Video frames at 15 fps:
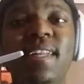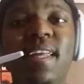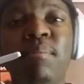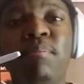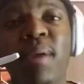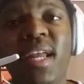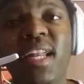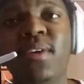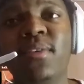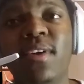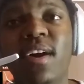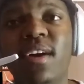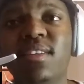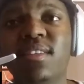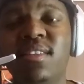Isn't that Betty
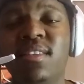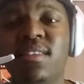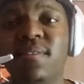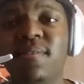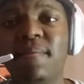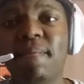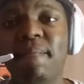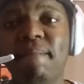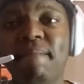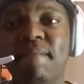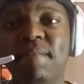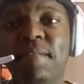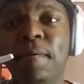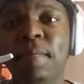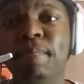Ross
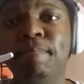from